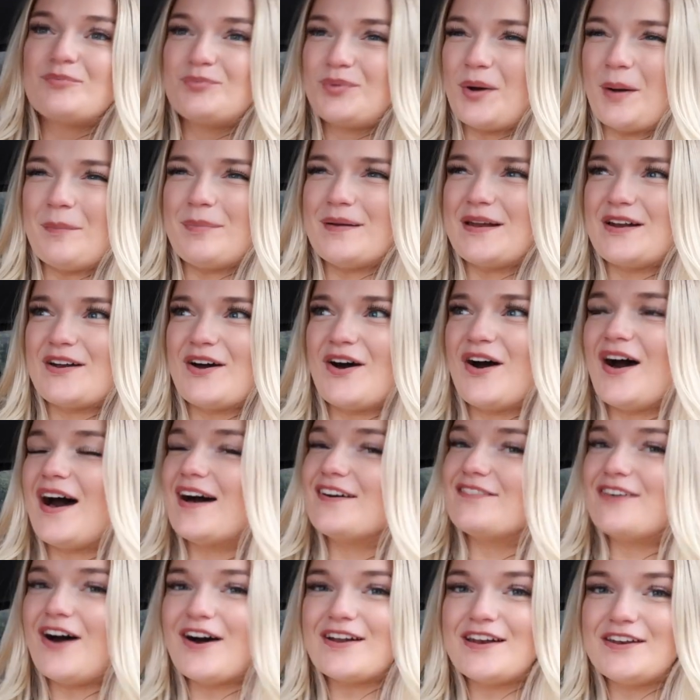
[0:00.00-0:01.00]
Probably not.
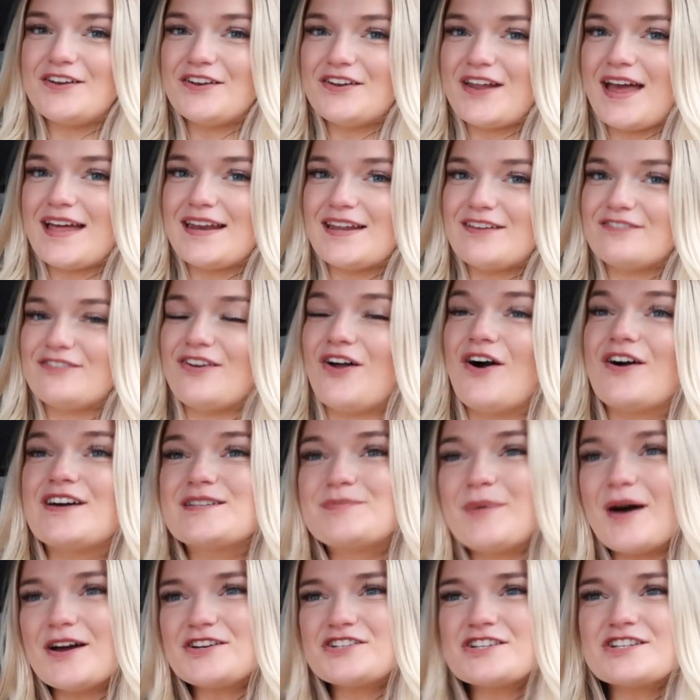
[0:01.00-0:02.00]
I've hardly done any
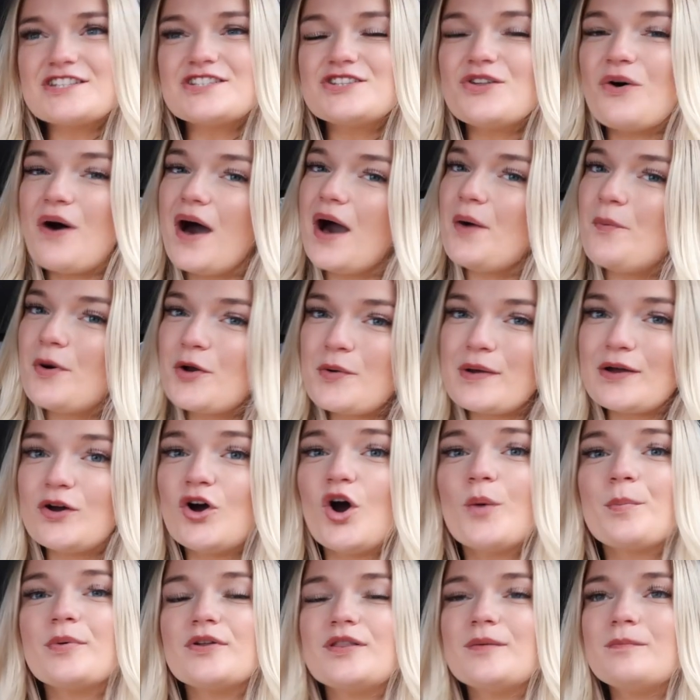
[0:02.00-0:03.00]
vlogs, but I just thought I want to
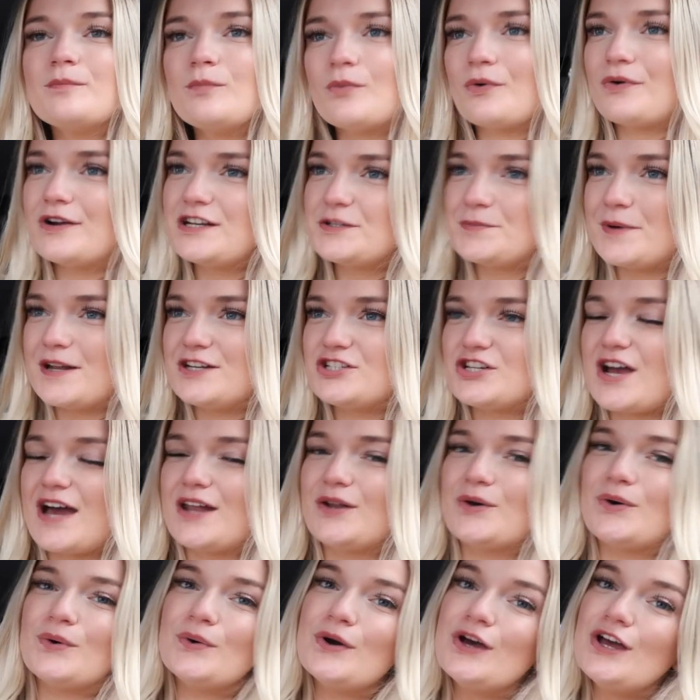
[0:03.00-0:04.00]
incorporate them more into my
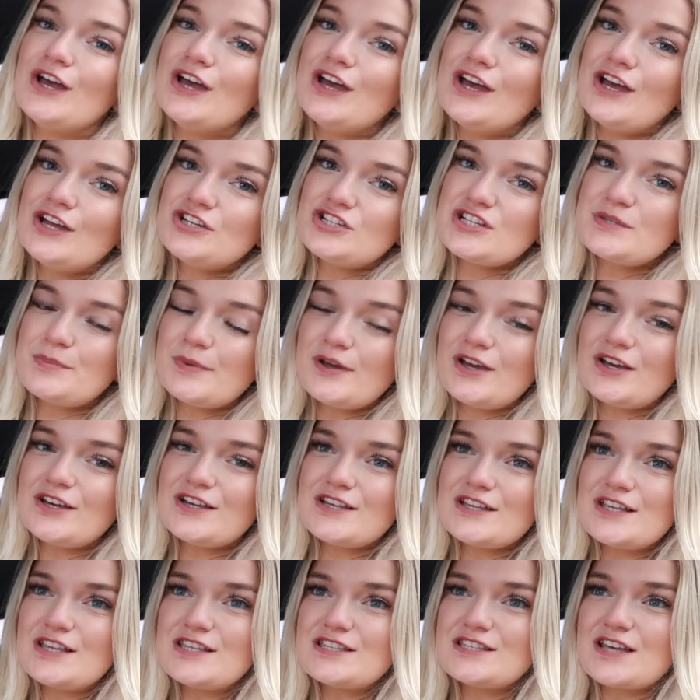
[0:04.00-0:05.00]
channel just
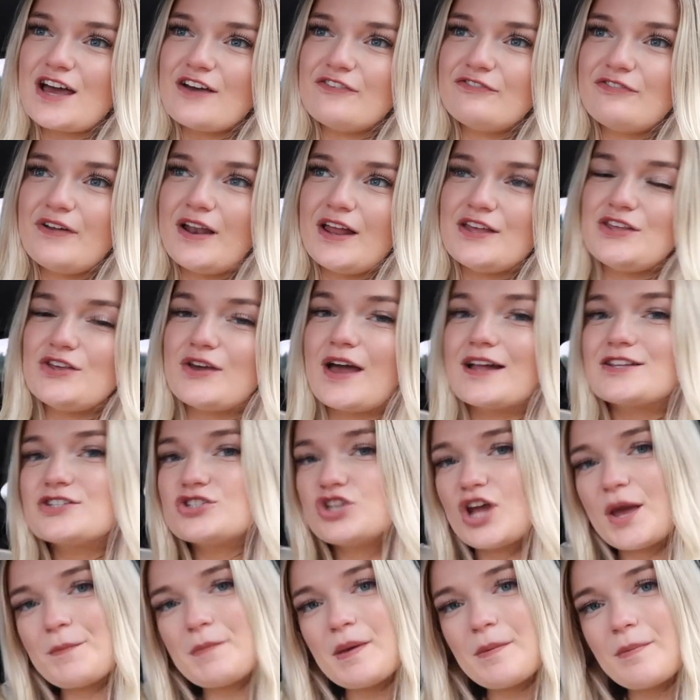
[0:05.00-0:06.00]
because I feel like you get
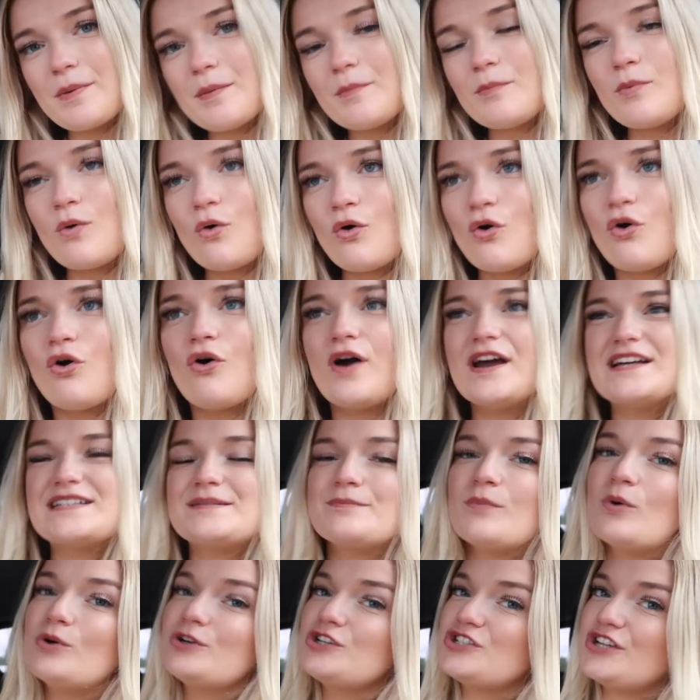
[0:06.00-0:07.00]
to know me a bit more.
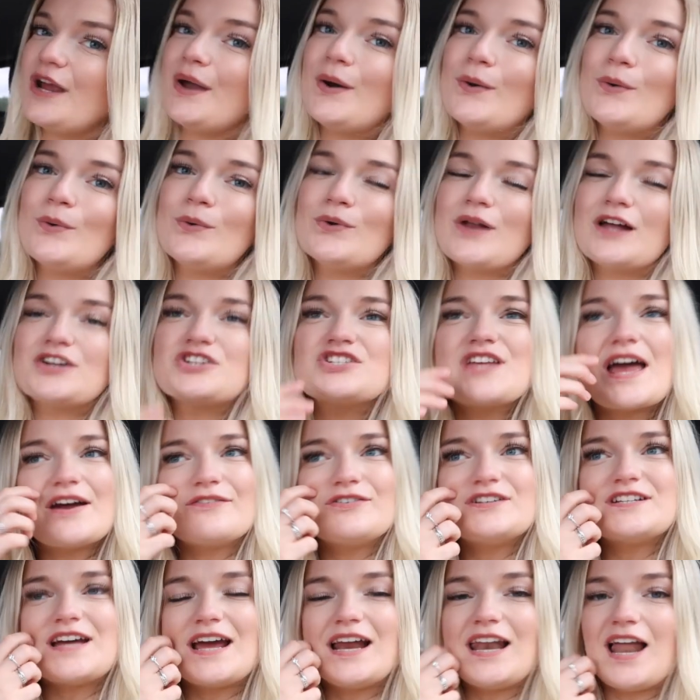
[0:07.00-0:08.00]
It's more chilled, like just
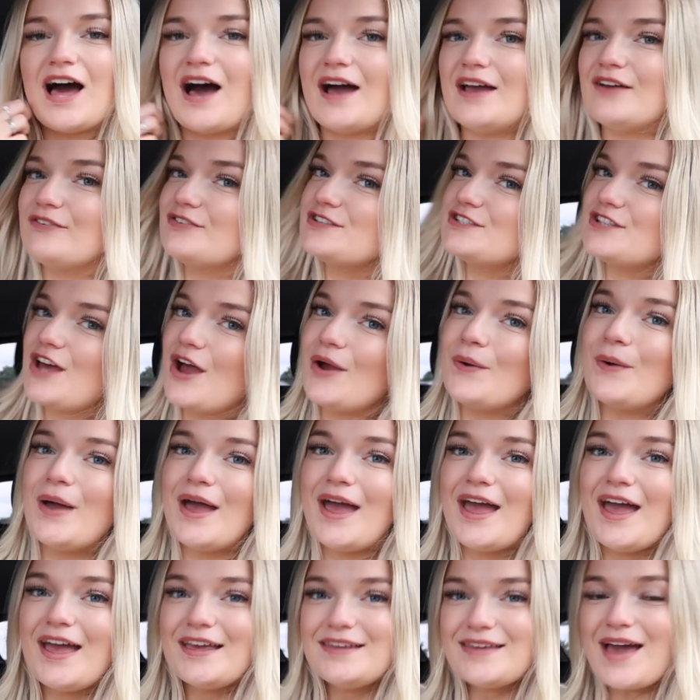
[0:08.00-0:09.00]
everyday life. So
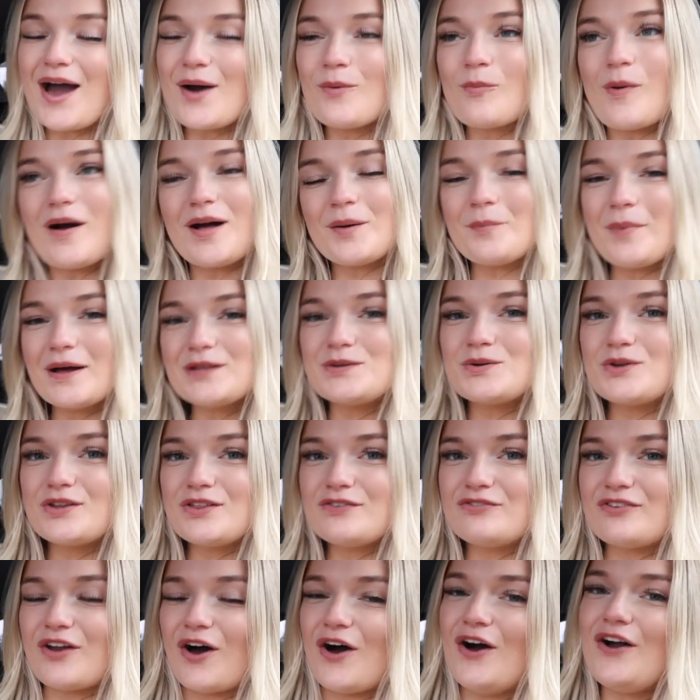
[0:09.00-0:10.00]
yeah, welcome back to
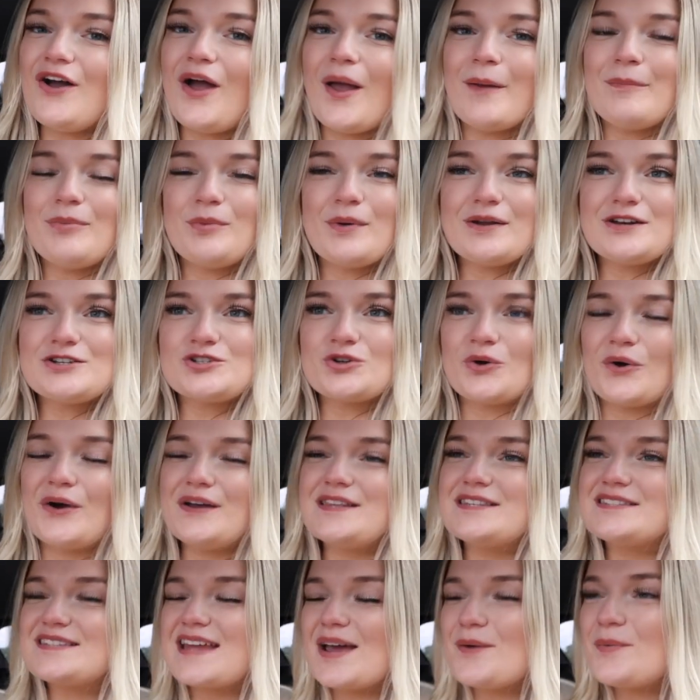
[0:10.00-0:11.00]
another vlog. Hope you
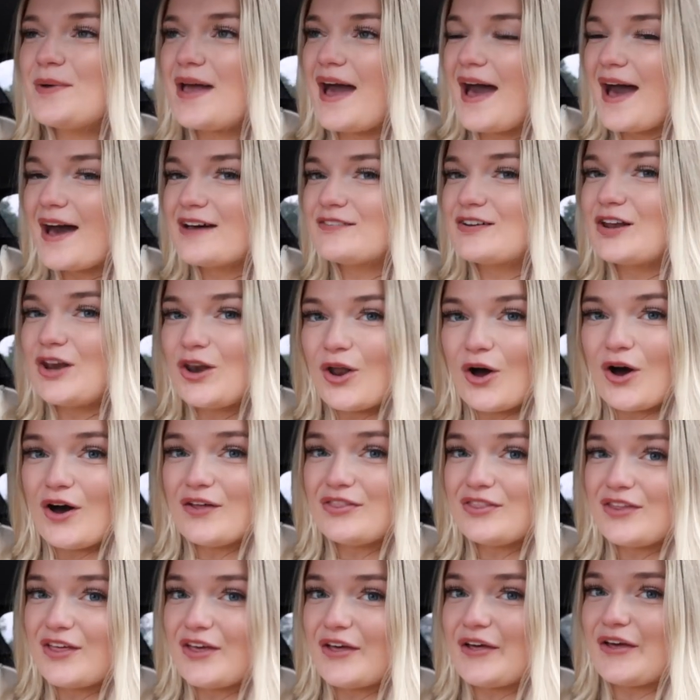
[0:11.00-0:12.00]
enjoyed. Today we have a lot
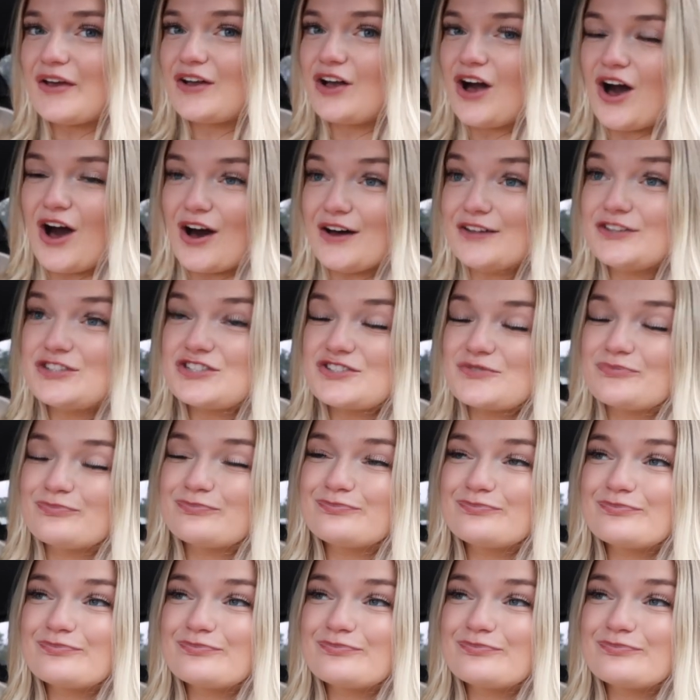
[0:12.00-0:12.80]
on the cards.